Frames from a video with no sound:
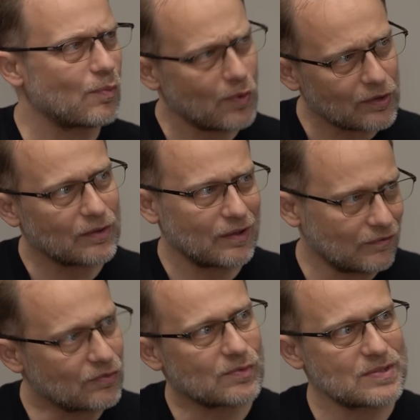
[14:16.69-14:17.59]
what are
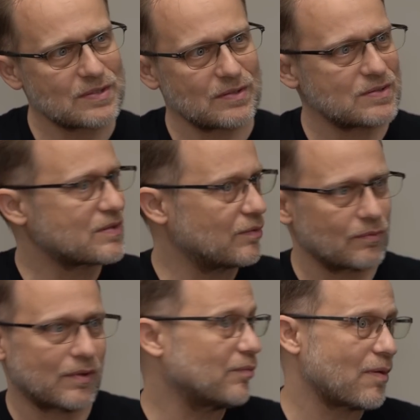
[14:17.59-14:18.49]
influences
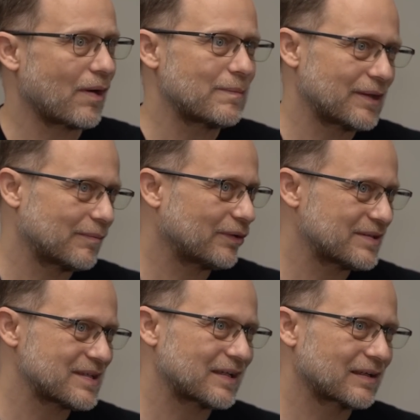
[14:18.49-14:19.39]
that we might be able to
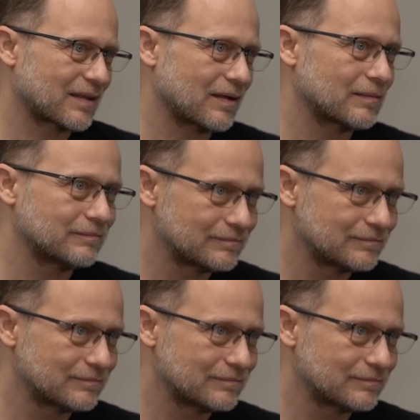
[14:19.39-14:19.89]
take there.